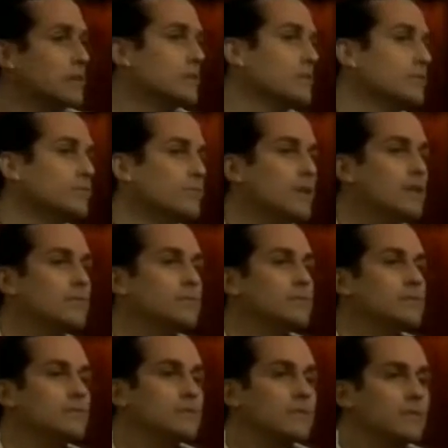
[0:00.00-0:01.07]
and Robin
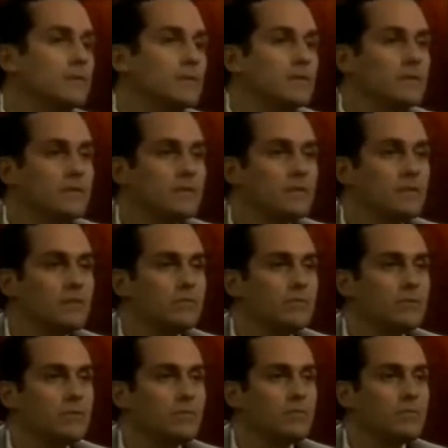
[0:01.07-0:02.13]
to go to
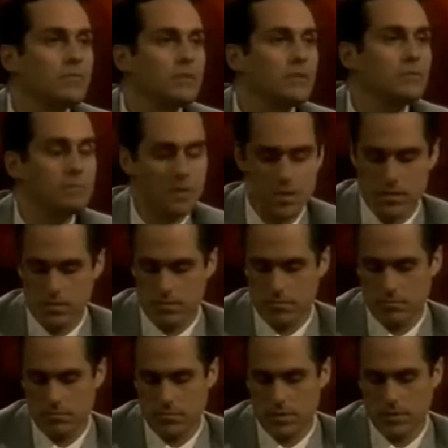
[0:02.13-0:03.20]
would be about,
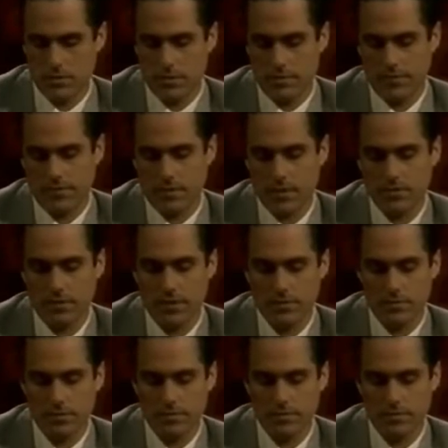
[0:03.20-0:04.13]
I'd say, 500